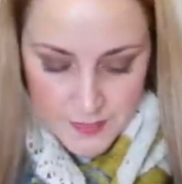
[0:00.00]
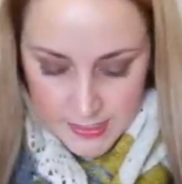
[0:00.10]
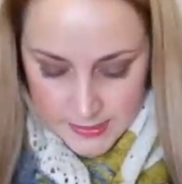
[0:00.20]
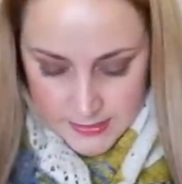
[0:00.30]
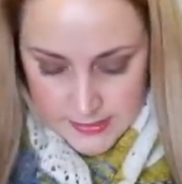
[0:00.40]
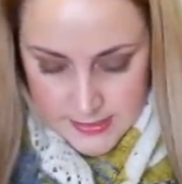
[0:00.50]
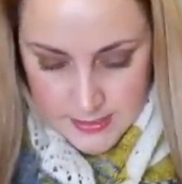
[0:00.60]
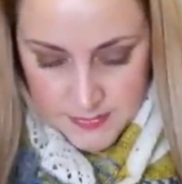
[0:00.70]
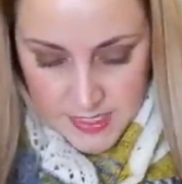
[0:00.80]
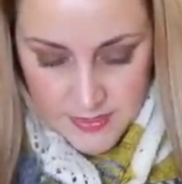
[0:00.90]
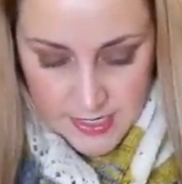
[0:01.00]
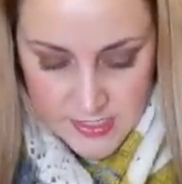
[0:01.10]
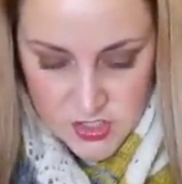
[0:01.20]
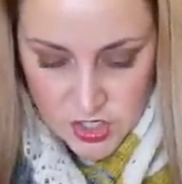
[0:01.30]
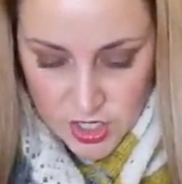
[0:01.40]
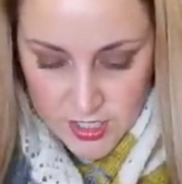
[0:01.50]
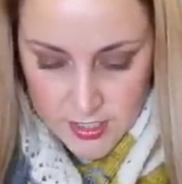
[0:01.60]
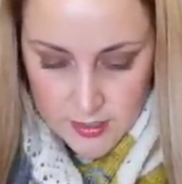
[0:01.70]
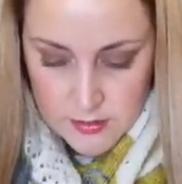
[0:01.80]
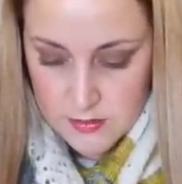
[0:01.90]
is something that I
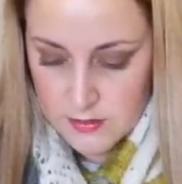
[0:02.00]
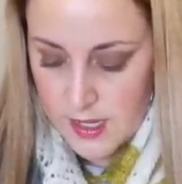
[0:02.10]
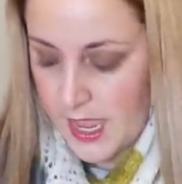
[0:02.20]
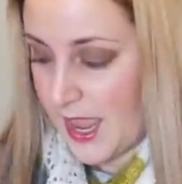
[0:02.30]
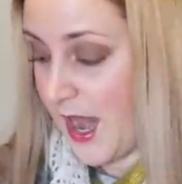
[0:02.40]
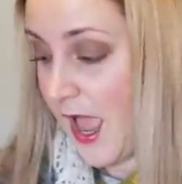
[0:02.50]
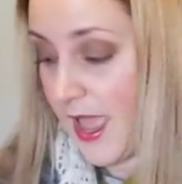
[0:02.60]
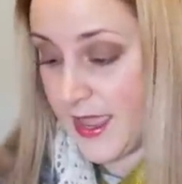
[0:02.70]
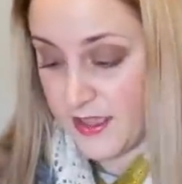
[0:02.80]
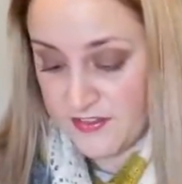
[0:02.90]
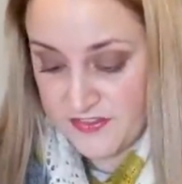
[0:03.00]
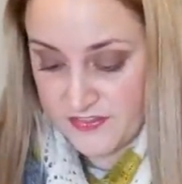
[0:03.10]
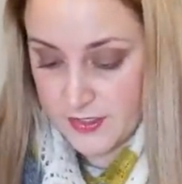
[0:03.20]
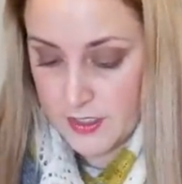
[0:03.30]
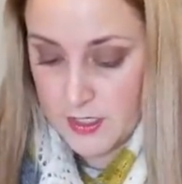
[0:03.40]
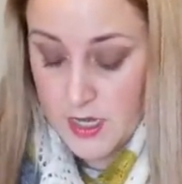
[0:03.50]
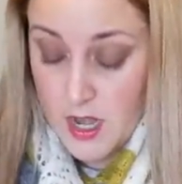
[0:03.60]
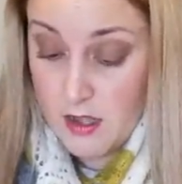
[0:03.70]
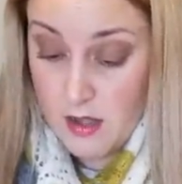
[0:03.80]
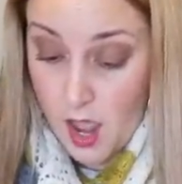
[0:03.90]
started and I have
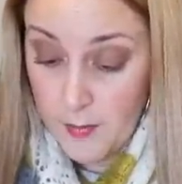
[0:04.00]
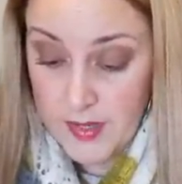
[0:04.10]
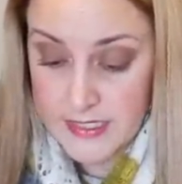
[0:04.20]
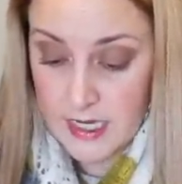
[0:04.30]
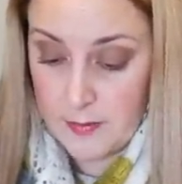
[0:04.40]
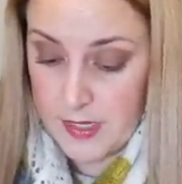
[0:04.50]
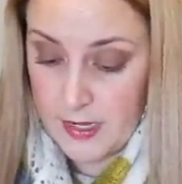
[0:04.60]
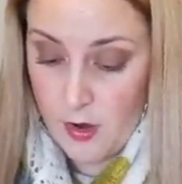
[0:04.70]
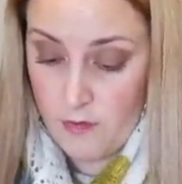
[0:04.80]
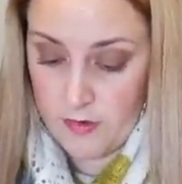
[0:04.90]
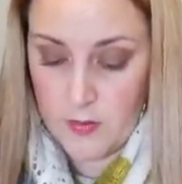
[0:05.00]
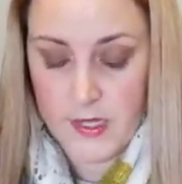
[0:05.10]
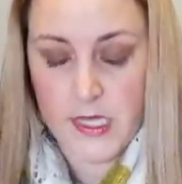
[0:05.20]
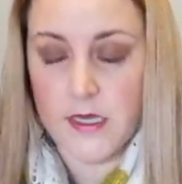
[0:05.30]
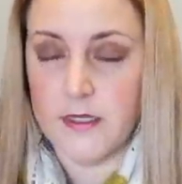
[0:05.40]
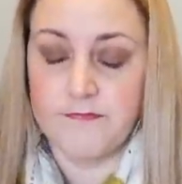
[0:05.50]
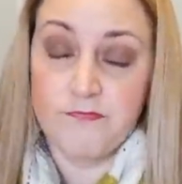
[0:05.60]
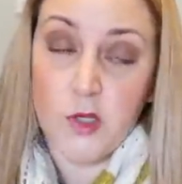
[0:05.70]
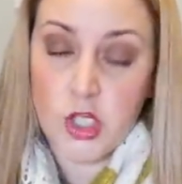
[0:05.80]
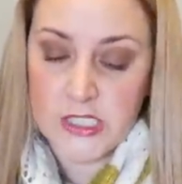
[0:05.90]
not picked up in over a week,
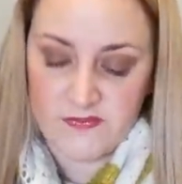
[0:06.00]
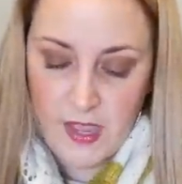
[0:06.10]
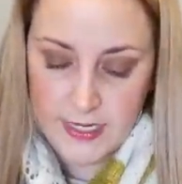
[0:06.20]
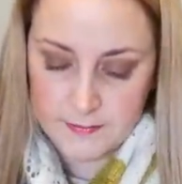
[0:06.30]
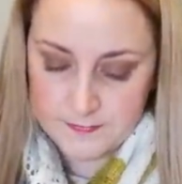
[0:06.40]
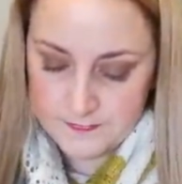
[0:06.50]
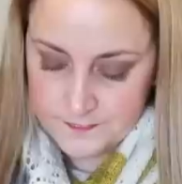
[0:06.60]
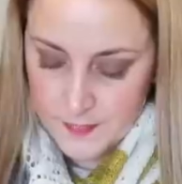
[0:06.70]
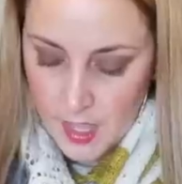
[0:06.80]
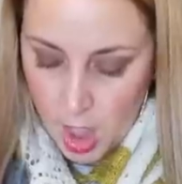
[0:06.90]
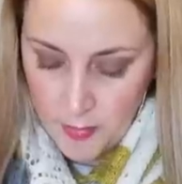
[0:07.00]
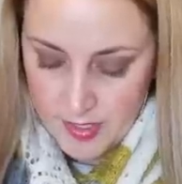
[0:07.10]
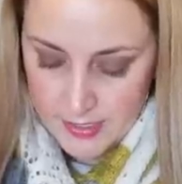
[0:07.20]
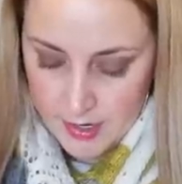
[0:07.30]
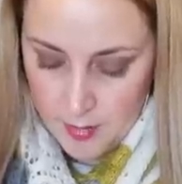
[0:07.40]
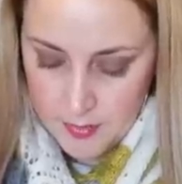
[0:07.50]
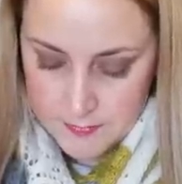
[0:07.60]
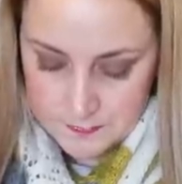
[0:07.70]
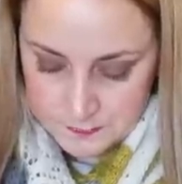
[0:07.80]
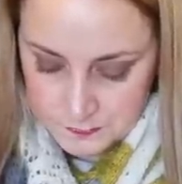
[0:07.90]
which is fine. I'll pick it up.
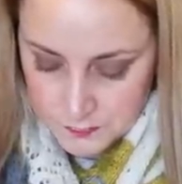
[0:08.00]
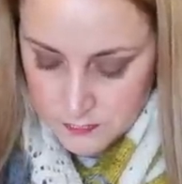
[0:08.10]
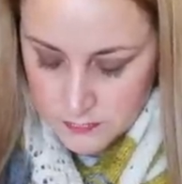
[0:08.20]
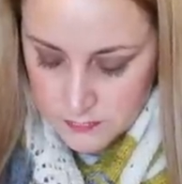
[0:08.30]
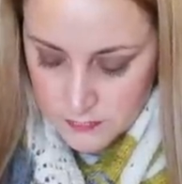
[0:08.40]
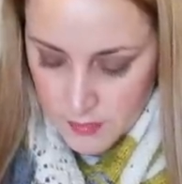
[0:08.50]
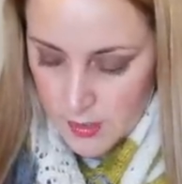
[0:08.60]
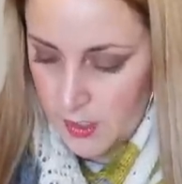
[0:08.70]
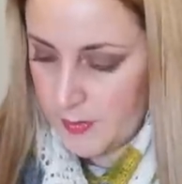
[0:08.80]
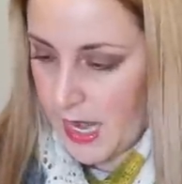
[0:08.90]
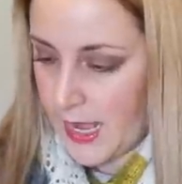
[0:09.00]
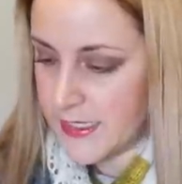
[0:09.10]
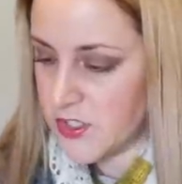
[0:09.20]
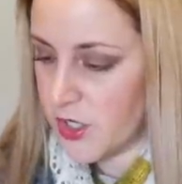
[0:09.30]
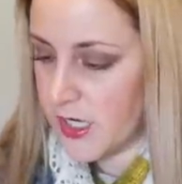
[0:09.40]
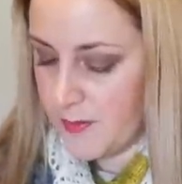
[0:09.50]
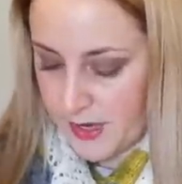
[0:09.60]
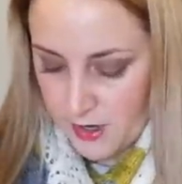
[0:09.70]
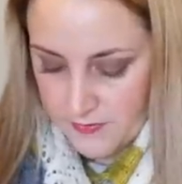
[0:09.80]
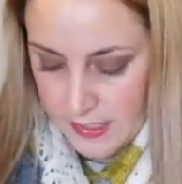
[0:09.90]
But I started a
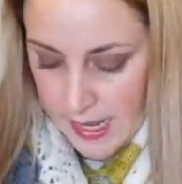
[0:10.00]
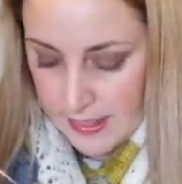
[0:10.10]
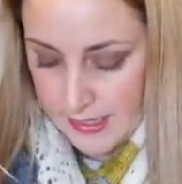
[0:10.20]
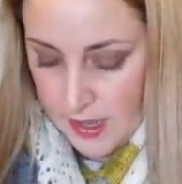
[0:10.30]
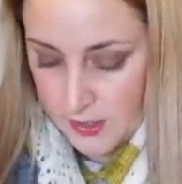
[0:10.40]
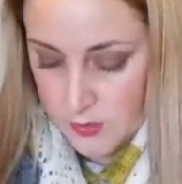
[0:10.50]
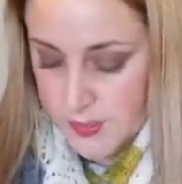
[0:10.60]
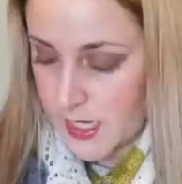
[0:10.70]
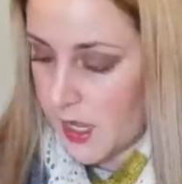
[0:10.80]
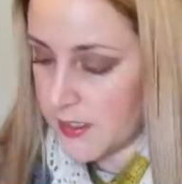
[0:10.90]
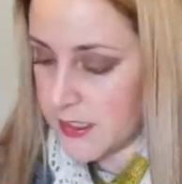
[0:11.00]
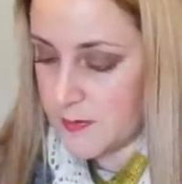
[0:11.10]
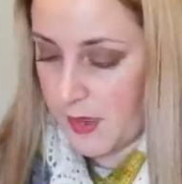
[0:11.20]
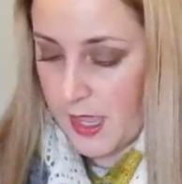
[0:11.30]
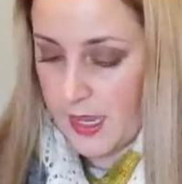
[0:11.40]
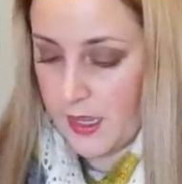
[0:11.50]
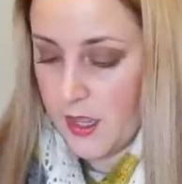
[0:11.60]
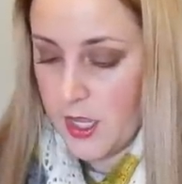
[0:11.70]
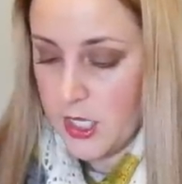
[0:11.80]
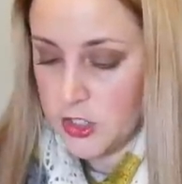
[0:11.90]
pair of Galliano socks by
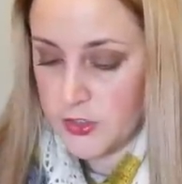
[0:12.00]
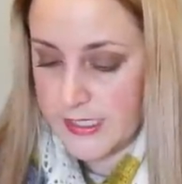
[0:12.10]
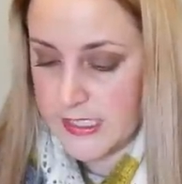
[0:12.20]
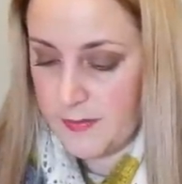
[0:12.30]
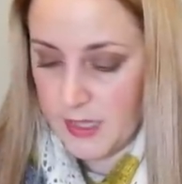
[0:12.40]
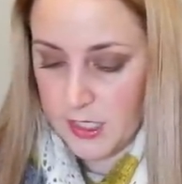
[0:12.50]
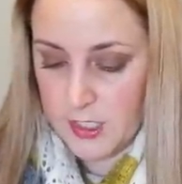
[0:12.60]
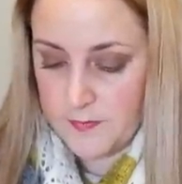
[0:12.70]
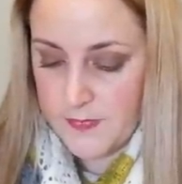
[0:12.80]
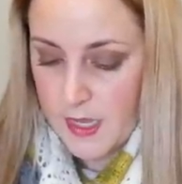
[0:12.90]
Tracy Miller.